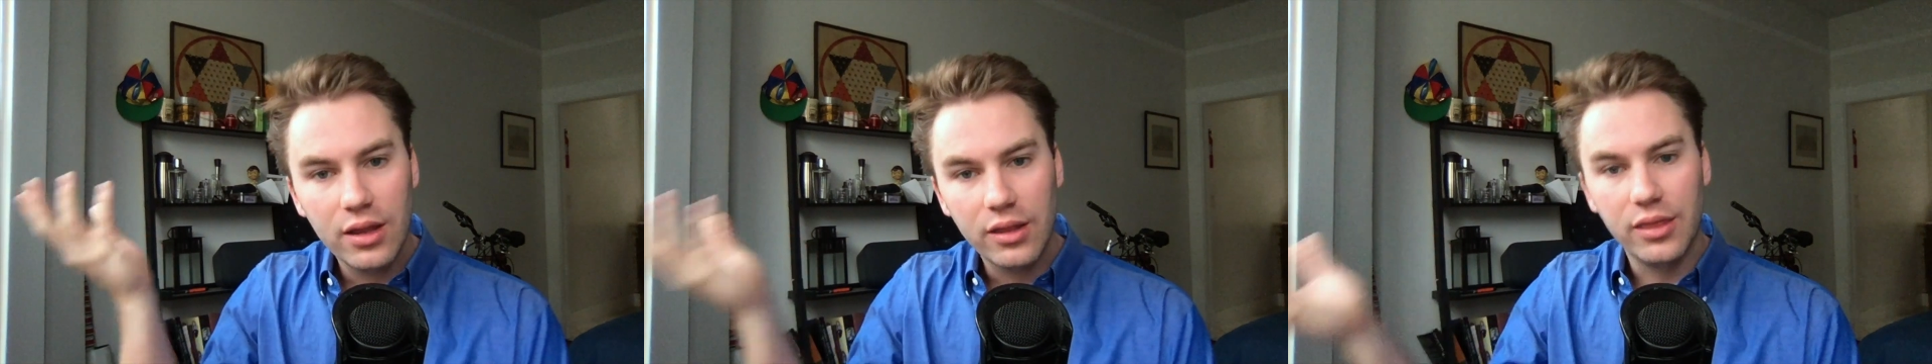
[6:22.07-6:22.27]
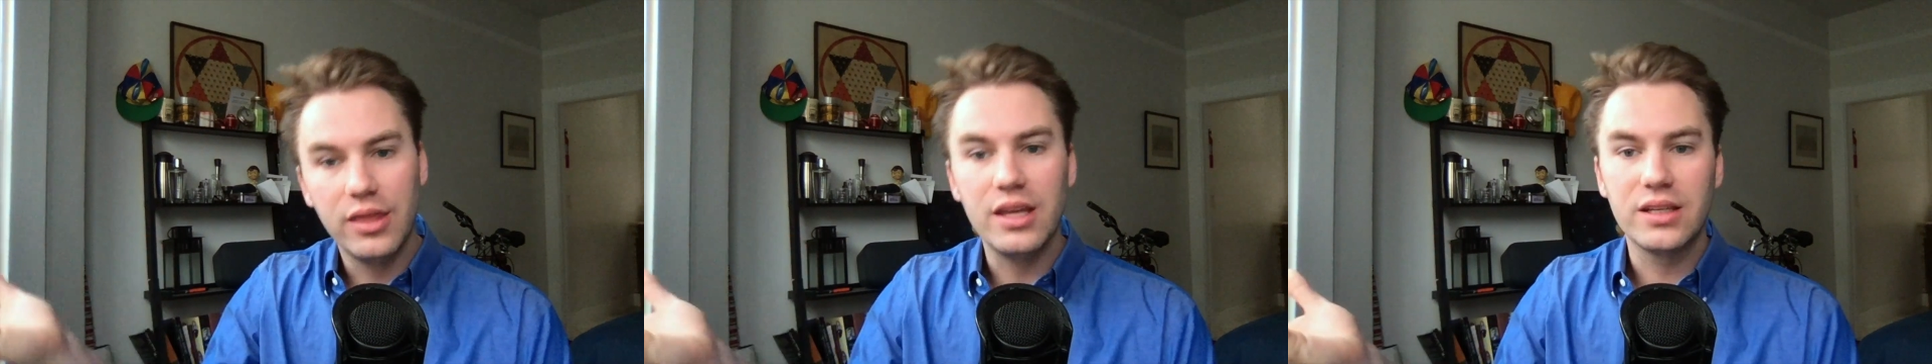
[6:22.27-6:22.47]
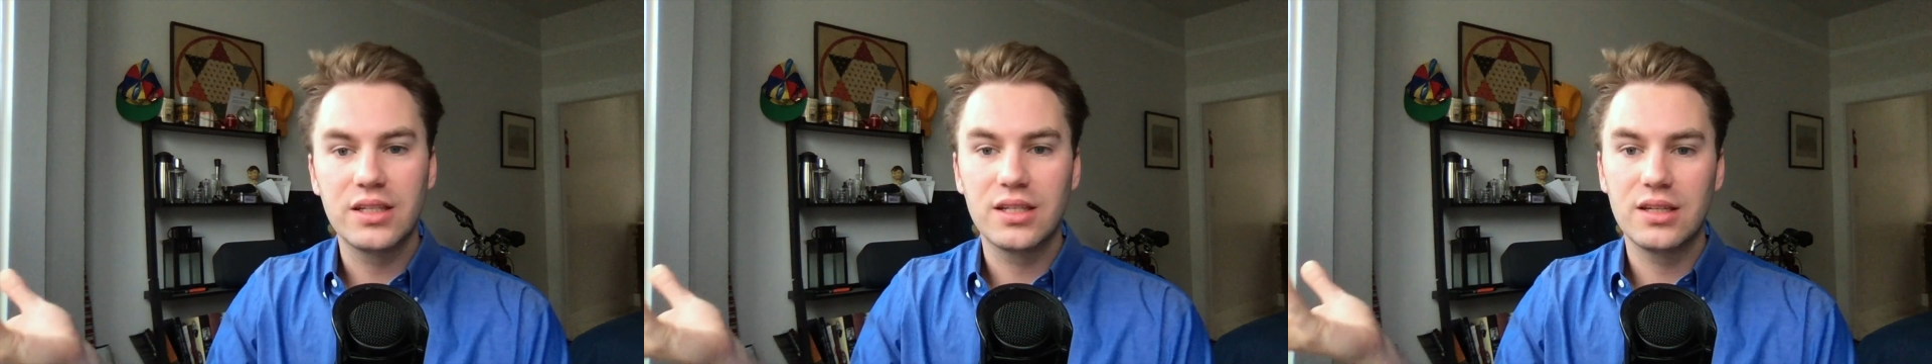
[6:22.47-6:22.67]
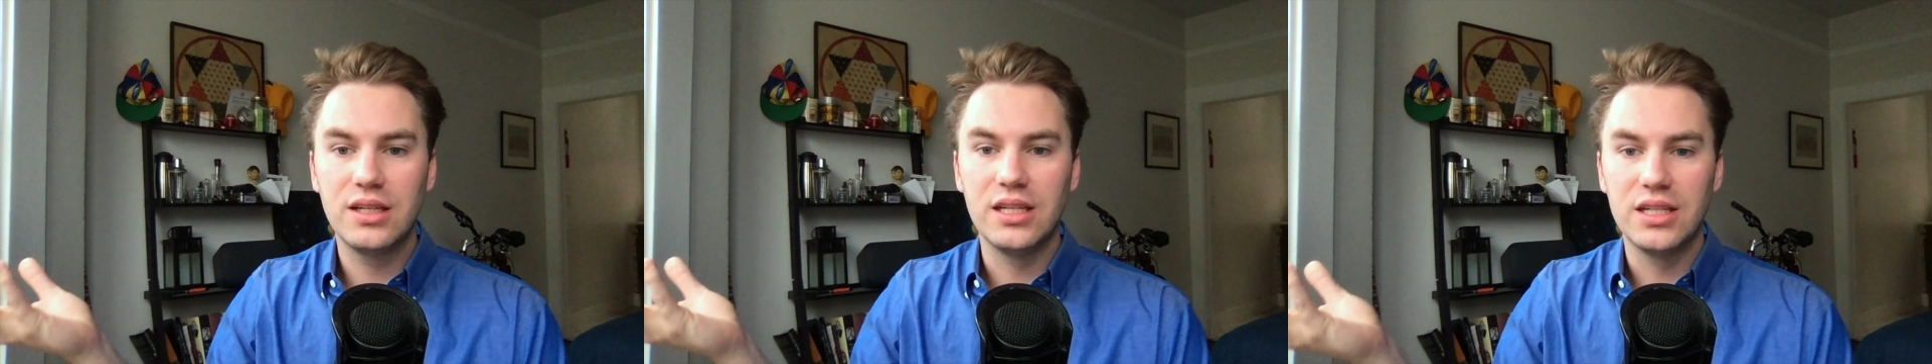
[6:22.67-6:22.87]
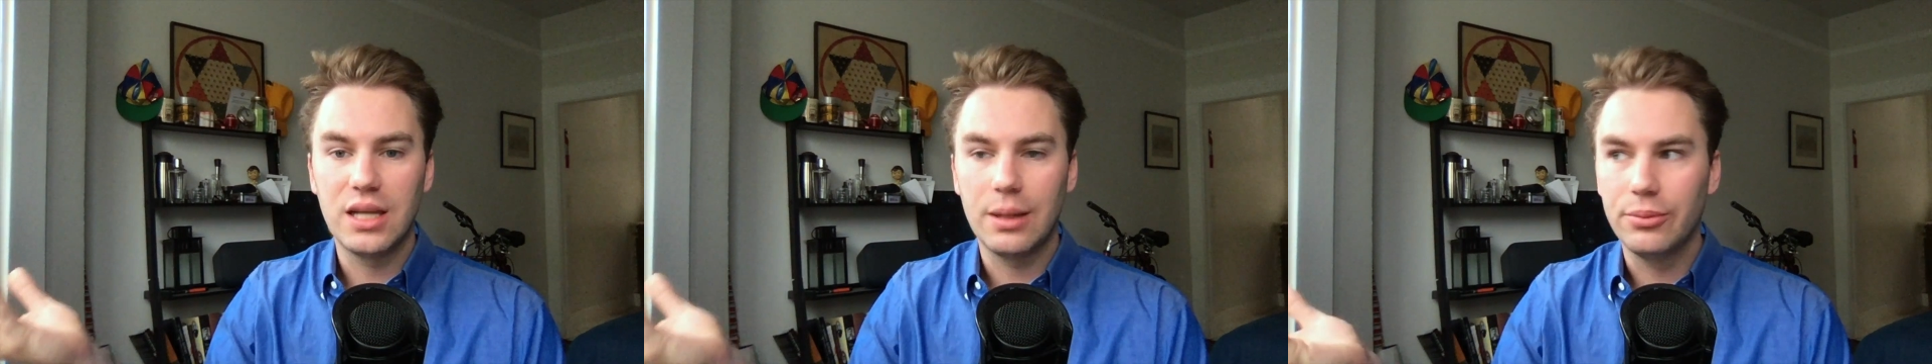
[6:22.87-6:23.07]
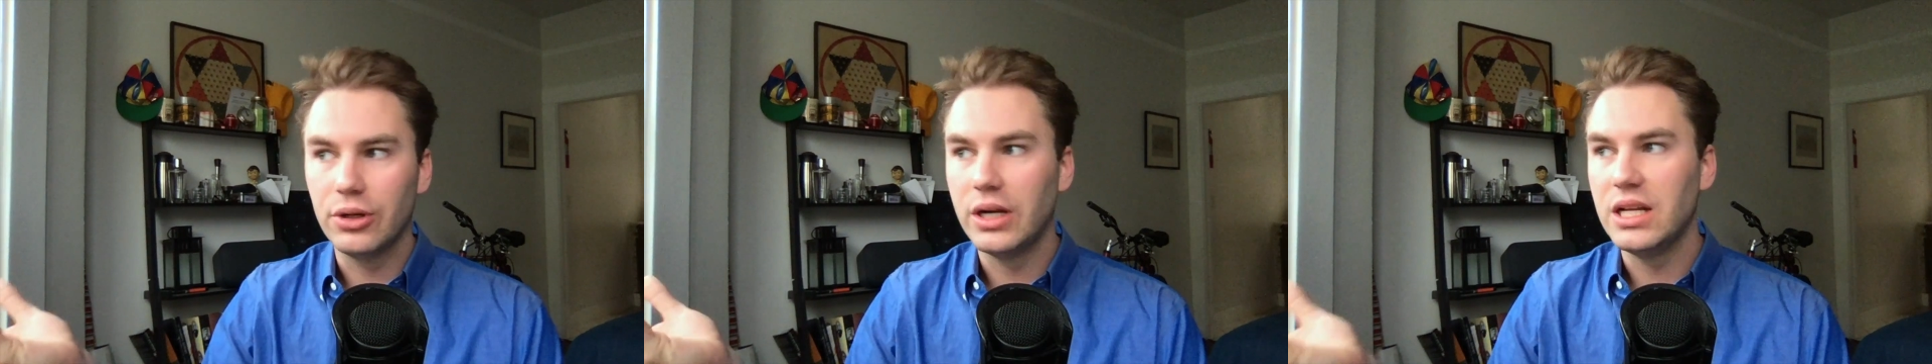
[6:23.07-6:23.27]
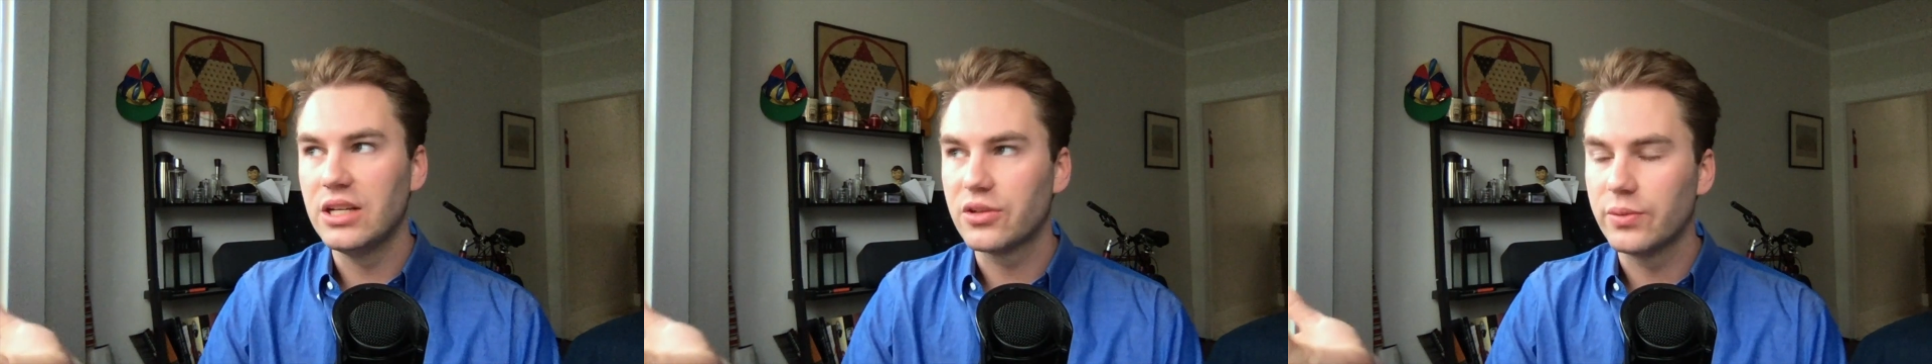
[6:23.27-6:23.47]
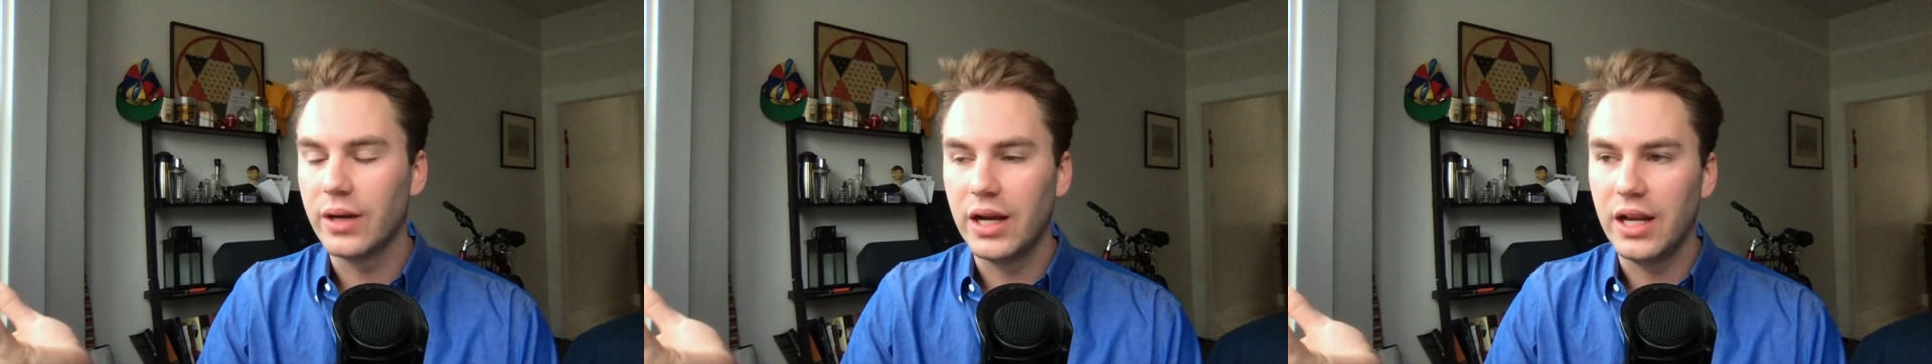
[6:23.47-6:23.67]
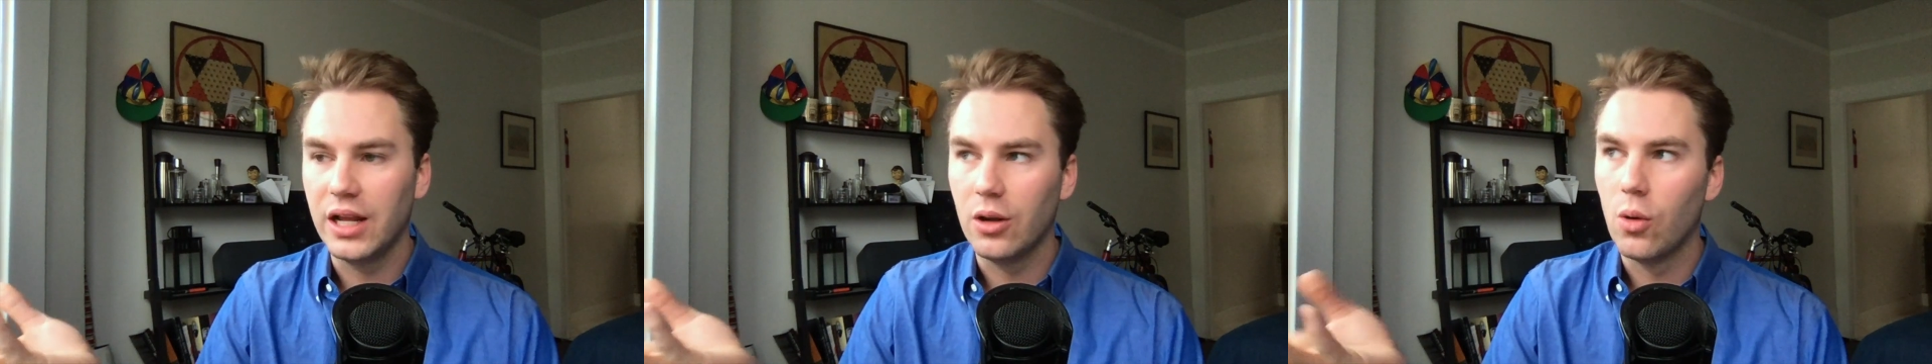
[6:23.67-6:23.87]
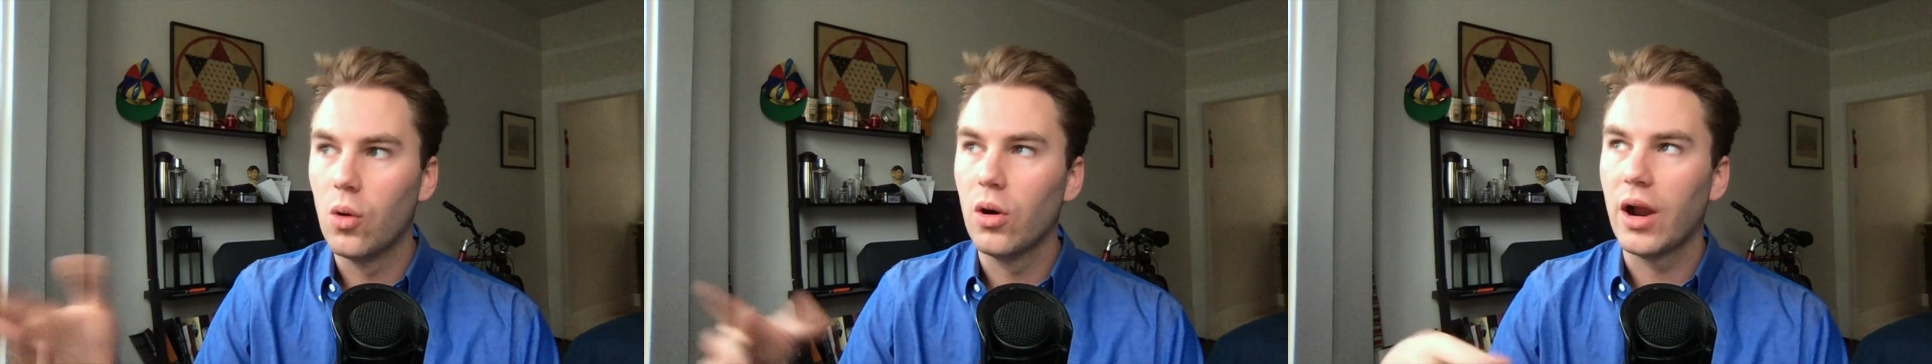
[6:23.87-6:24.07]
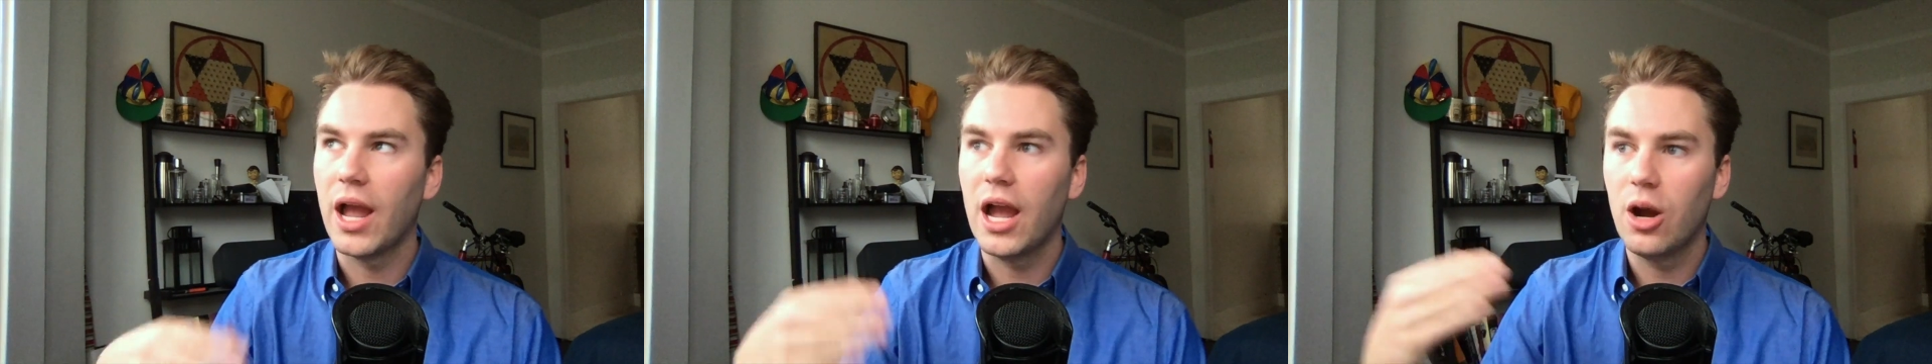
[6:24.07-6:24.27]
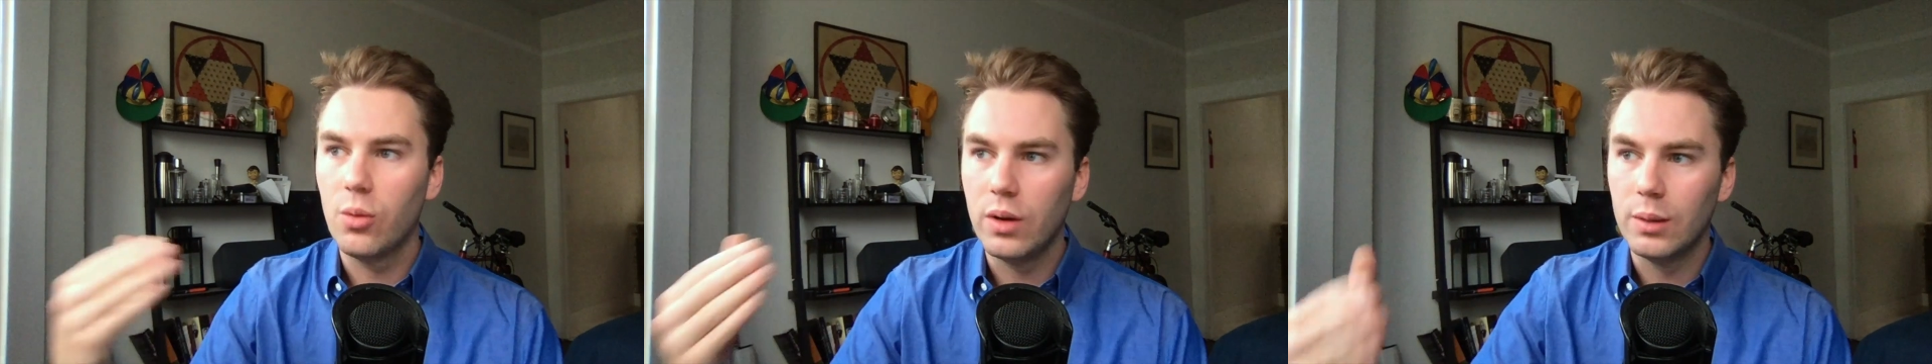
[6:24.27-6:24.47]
this contemporaneous writing or how we